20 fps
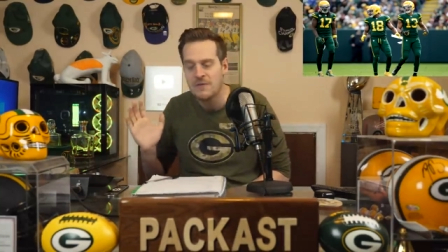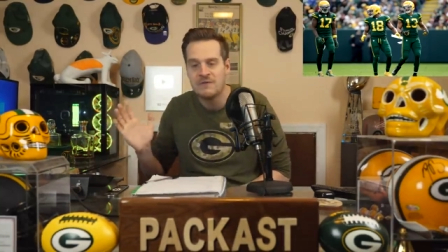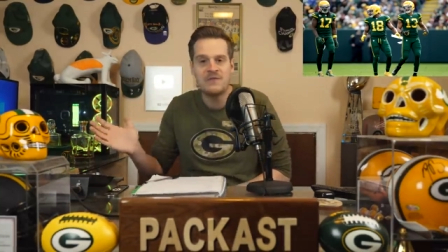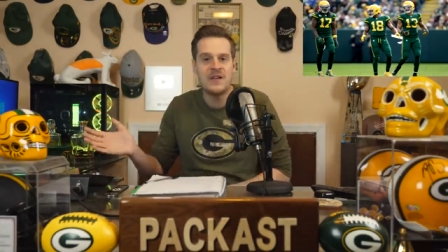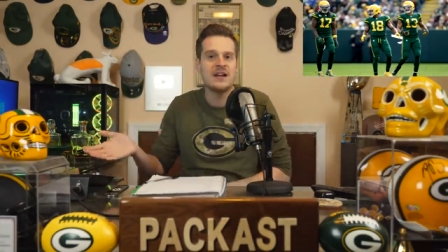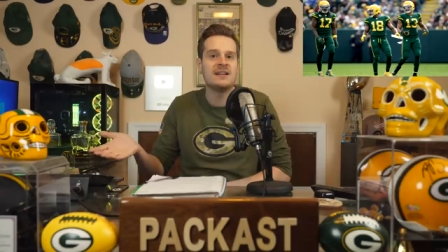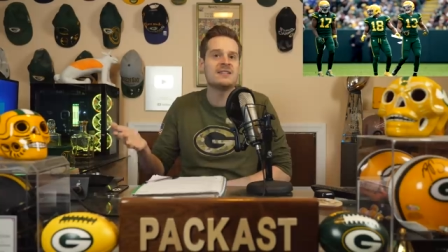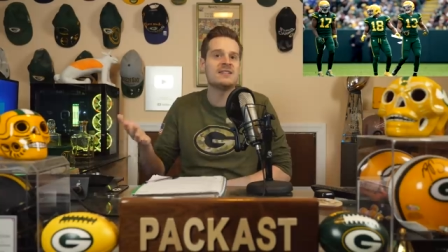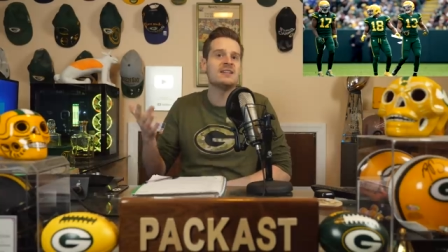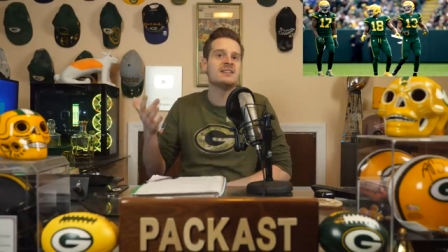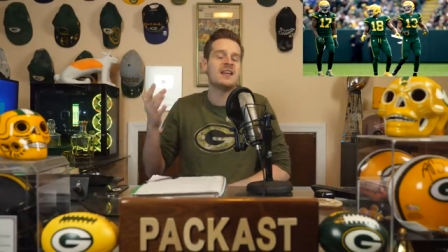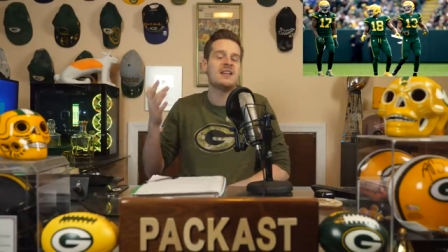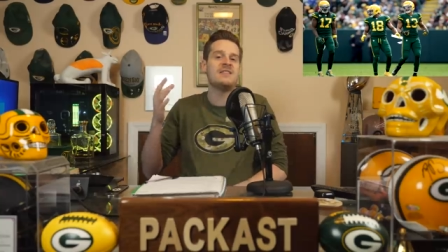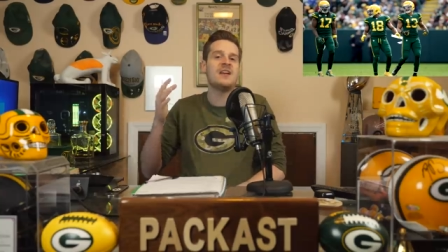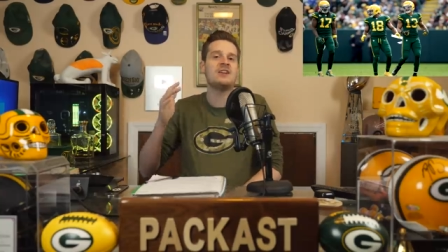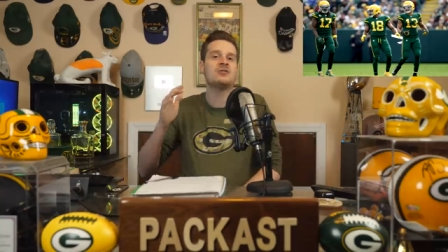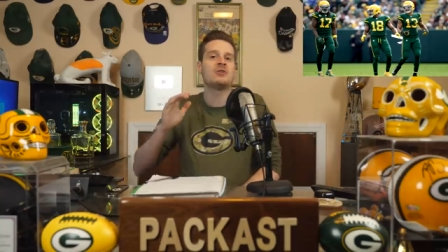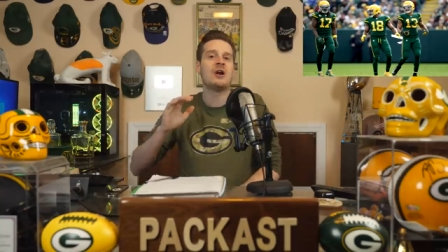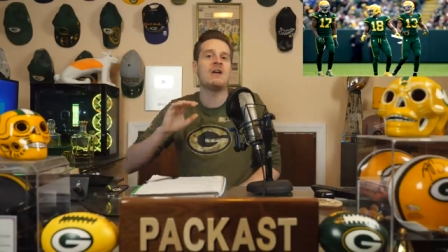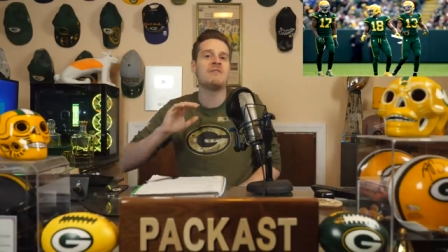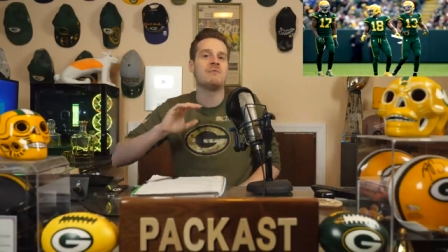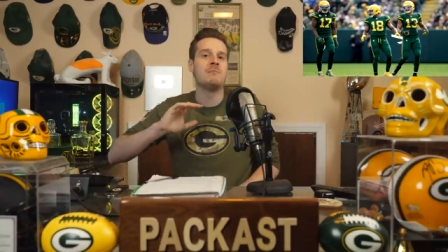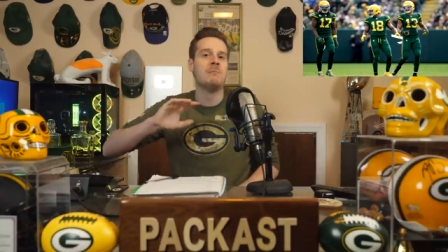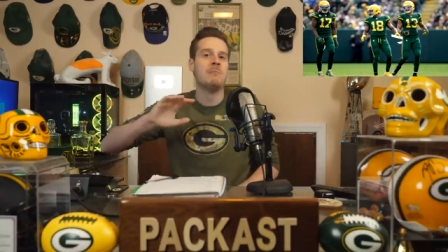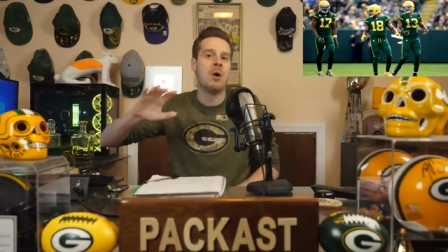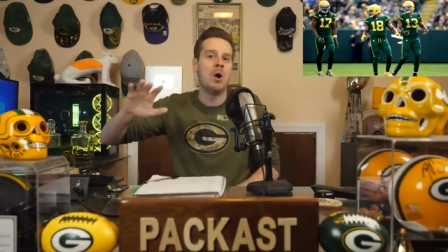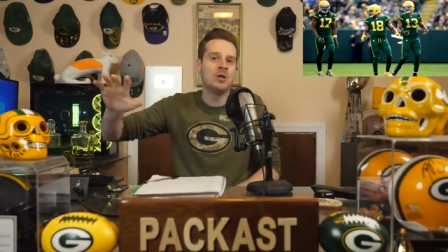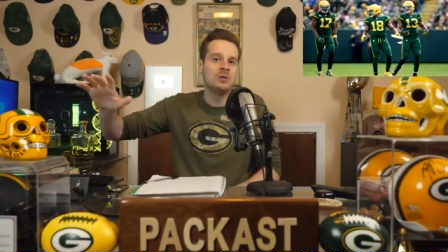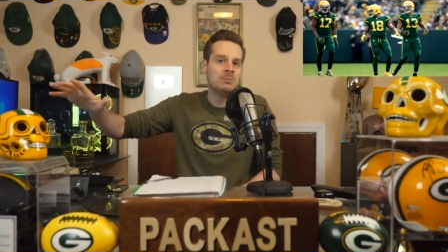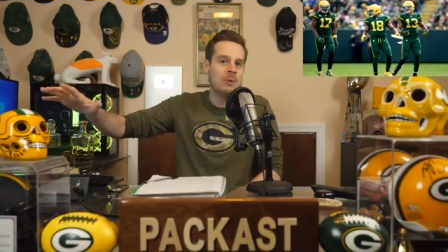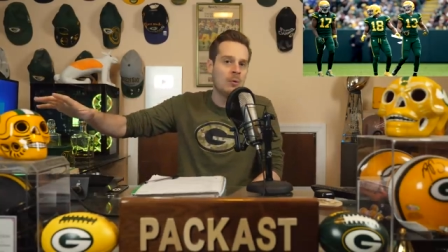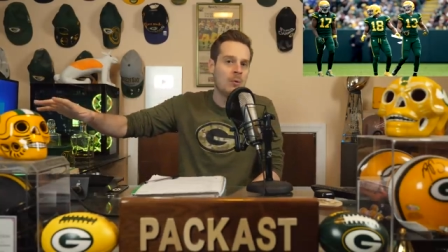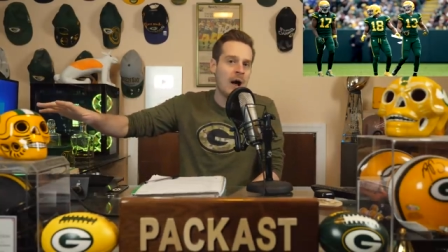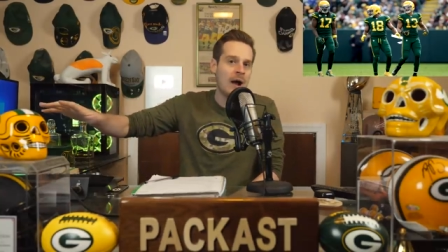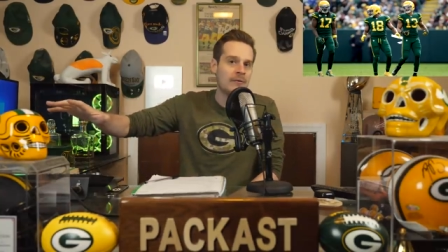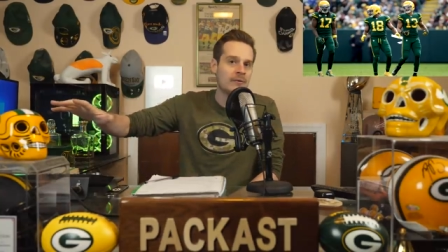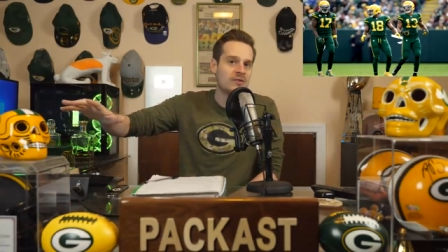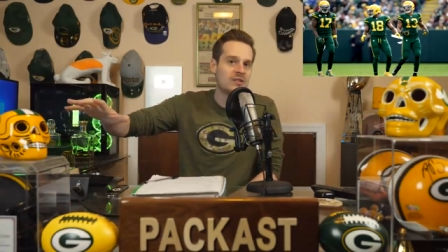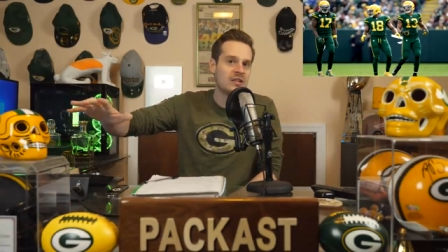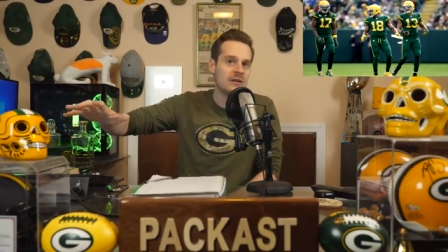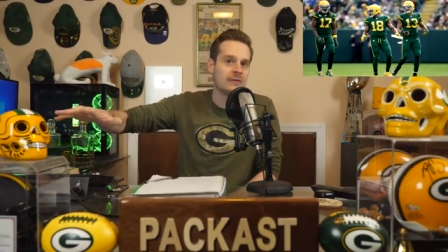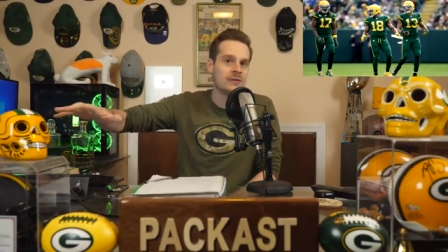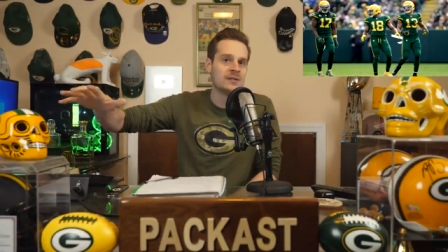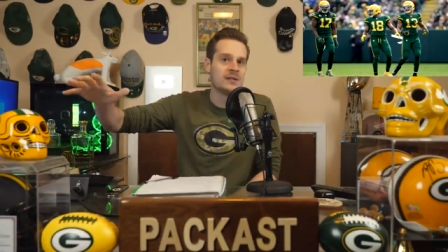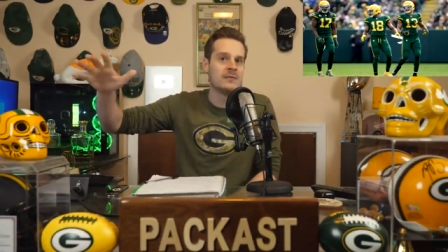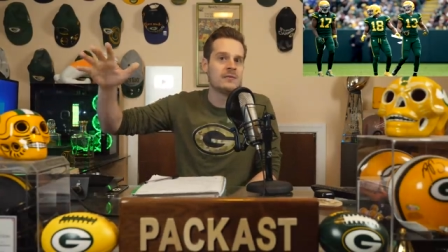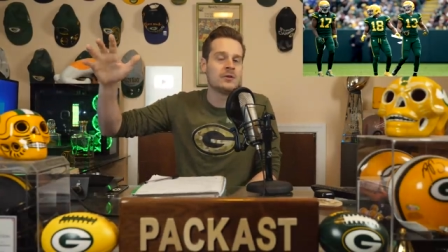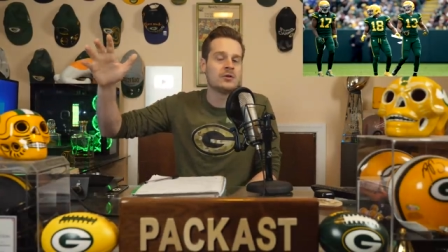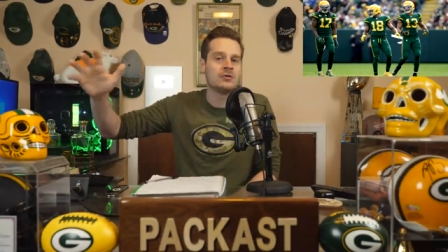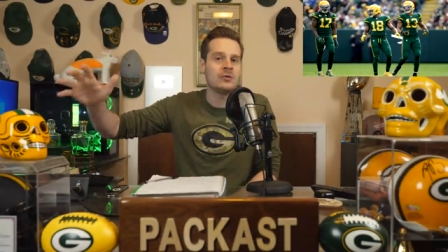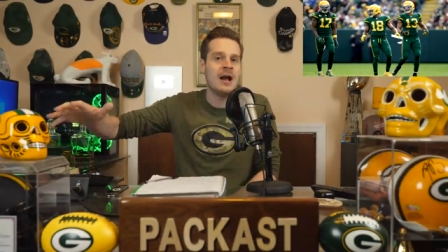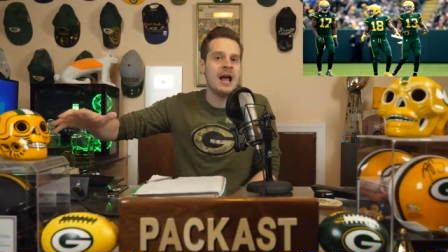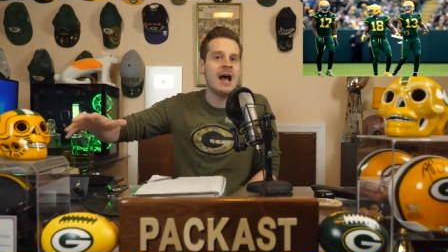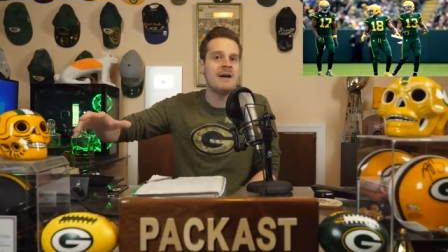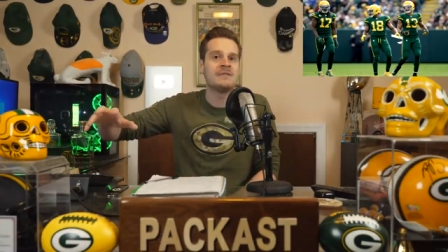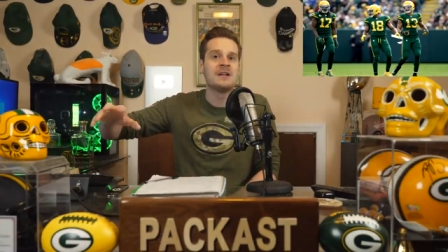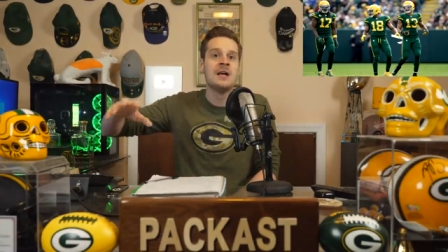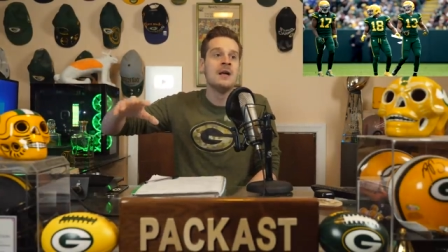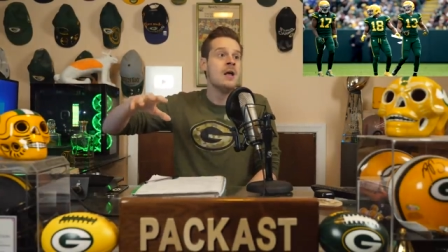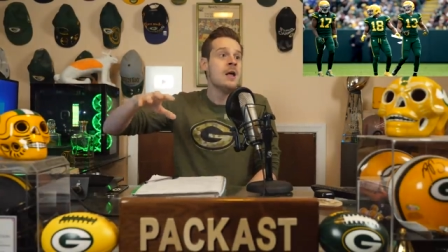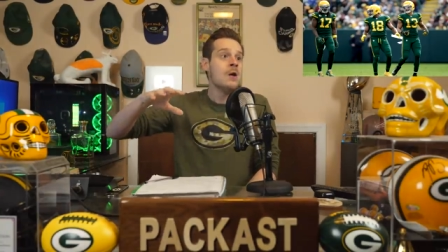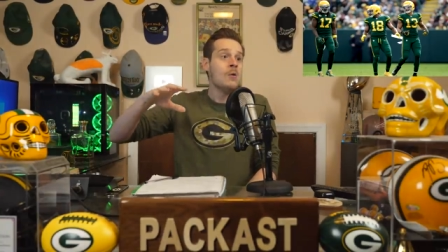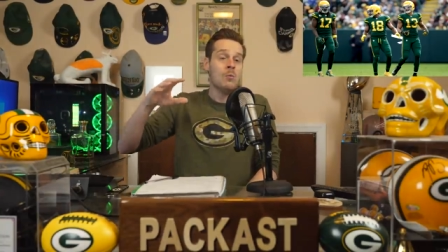the fences and they draft multiple wide receivers, receivers in the draft,